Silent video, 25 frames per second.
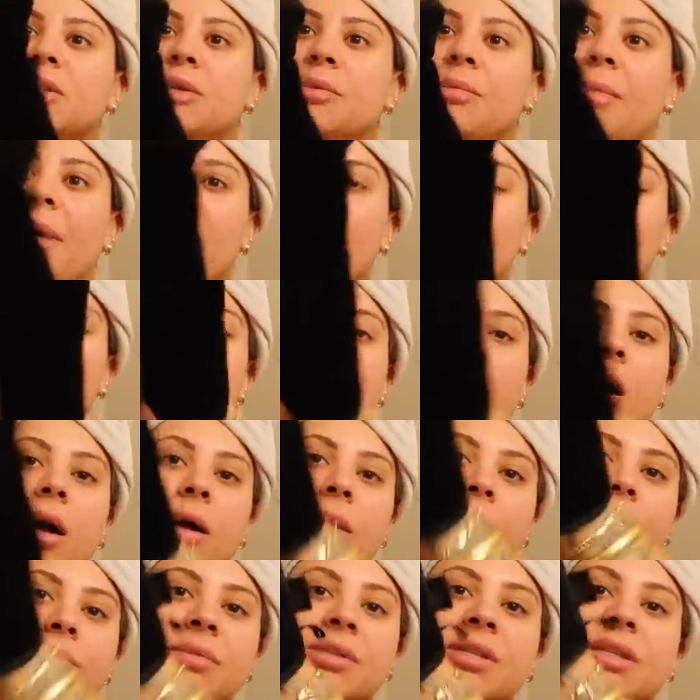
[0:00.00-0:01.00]
to my
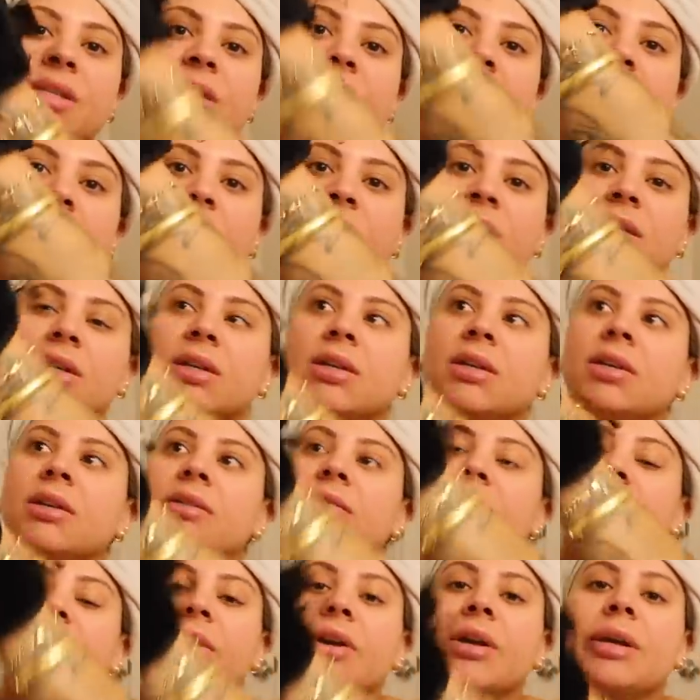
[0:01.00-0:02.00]
palms
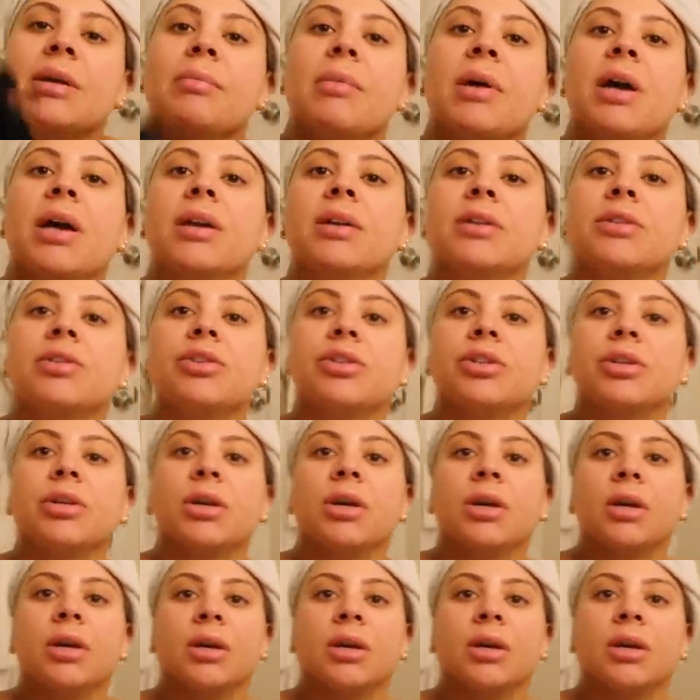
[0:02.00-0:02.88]
very much.